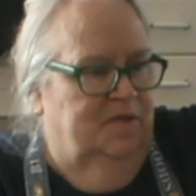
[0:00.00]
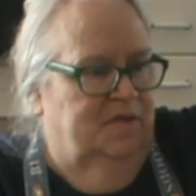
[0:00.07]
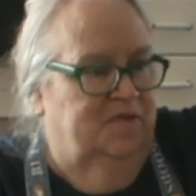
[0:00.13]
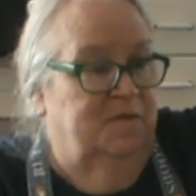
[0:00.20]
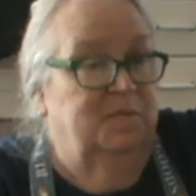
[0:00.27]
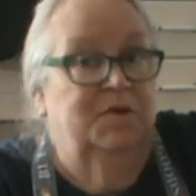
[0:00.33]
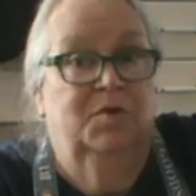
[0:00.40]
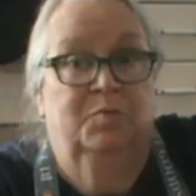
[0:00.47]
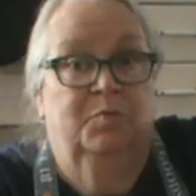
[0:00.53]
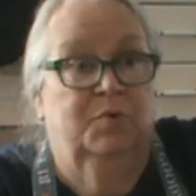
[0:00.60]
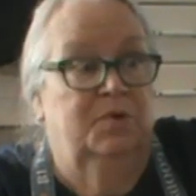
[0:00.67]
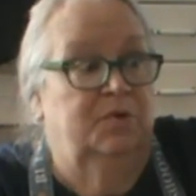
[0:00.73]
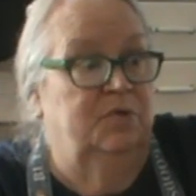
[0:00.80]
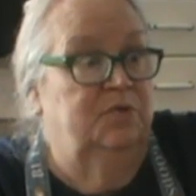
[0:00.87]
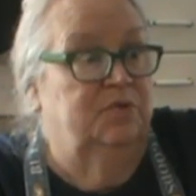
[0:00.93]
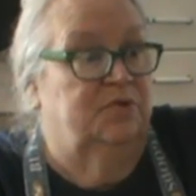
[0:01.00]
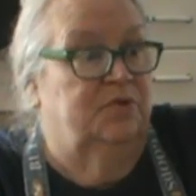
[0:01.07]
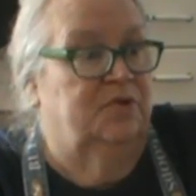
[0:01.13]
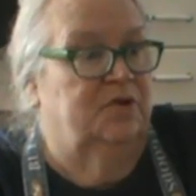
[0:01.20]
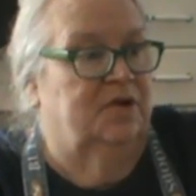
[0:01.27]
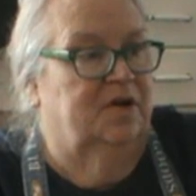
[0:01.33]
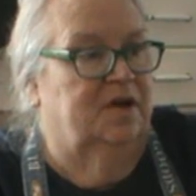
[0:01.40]
somebody who brews
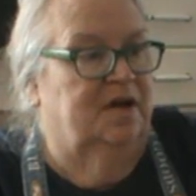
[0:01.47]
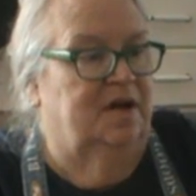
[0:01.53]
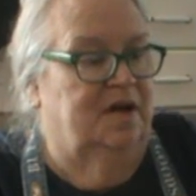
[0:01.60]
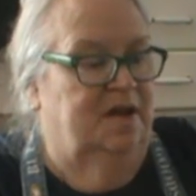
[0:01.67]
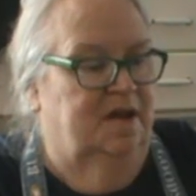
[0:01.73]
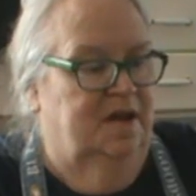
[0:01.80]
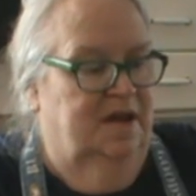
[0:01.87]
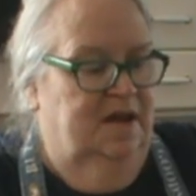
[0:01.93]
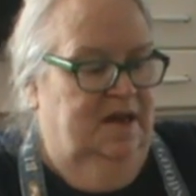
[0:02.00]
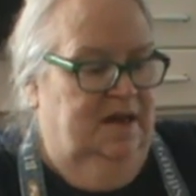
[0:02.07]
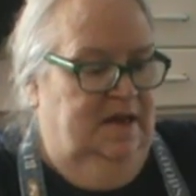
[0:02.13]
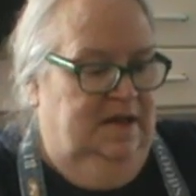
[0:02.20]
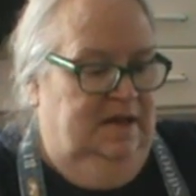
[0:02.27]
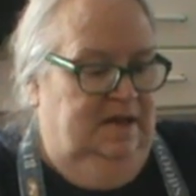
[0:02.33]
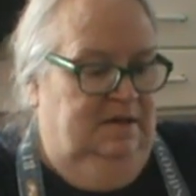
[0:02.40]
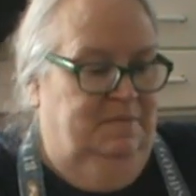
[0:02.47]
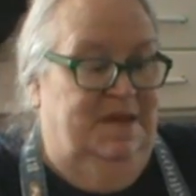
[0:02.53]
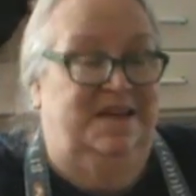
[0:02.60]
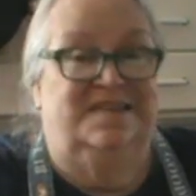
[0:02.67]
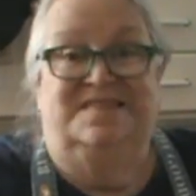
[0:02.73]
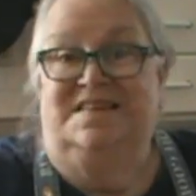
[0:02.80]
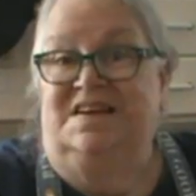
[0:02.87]
or
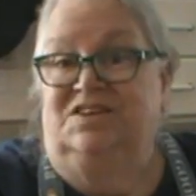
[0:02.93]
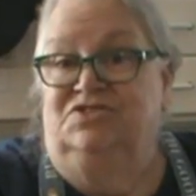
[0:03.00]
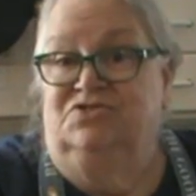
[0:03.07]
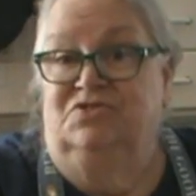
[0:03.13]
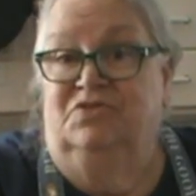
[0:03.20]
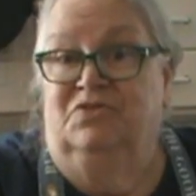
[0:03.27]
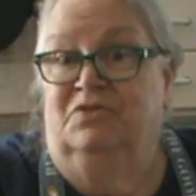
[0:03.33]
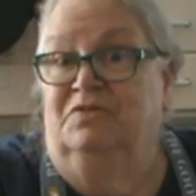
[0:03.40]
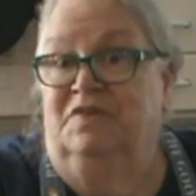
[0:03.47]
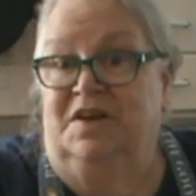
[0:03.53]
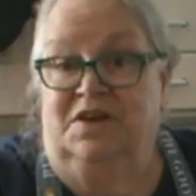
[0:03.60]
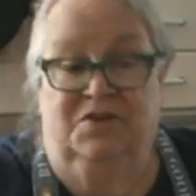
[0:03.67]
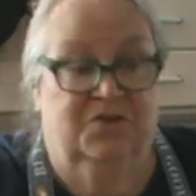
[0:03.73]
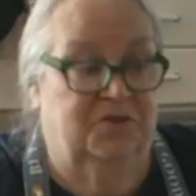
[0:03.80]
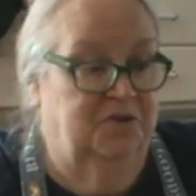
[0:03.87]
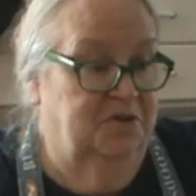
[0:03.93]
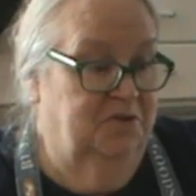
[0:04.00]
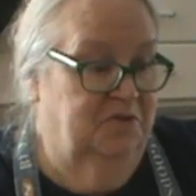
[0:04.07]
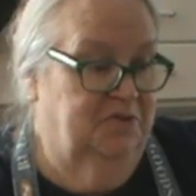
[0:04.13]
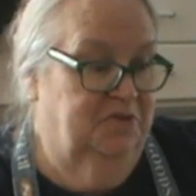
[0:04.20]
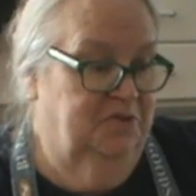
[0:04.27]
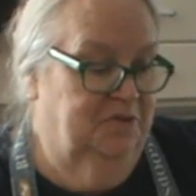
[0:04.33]
makes tinctures or
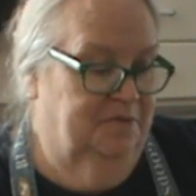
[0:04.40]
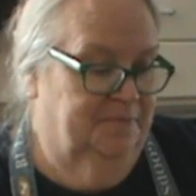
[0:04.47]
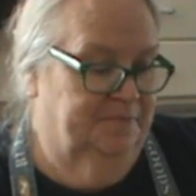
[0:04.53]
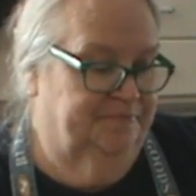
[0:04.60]
vinegars or,